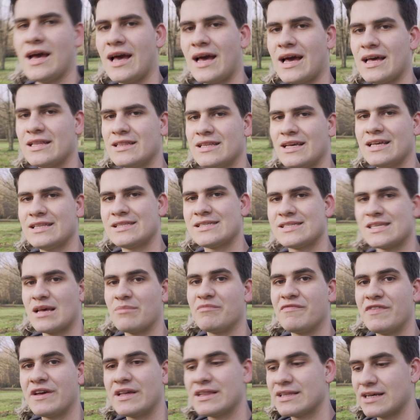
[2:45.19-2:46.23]
And it's
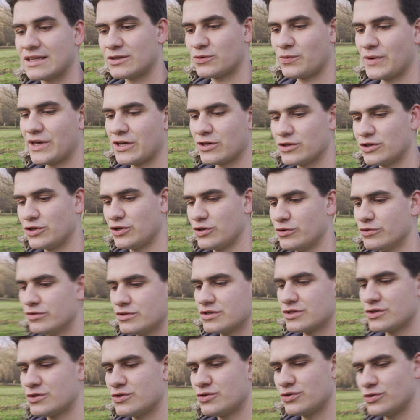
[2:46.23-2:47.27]
something that we could
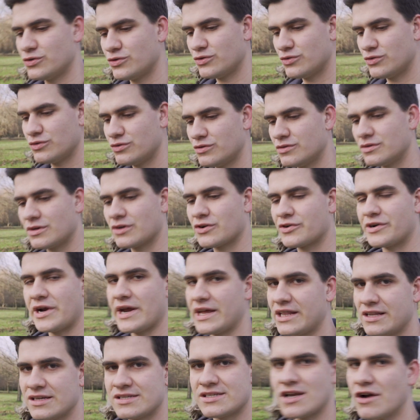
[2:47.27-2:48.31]
use to
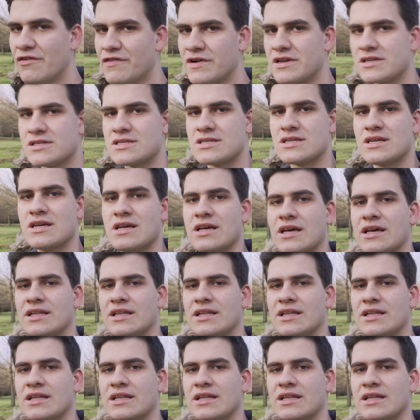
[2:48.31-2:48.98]
create a service